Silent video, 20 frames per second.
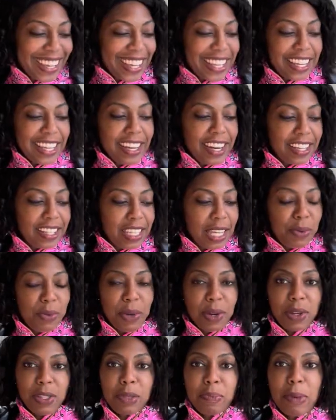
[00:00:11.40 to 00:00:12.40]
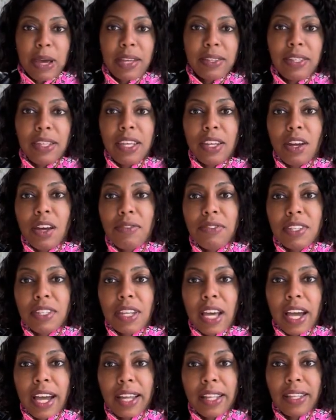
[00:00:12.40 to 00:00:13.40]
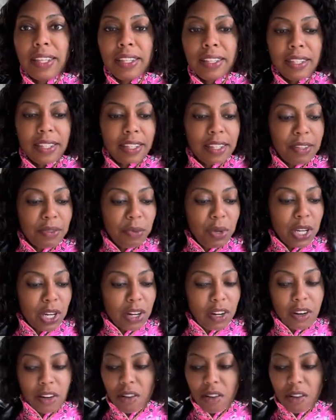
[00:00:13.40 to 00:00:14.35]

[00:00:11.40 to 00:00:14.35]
Then I say we was about to get off this island. We are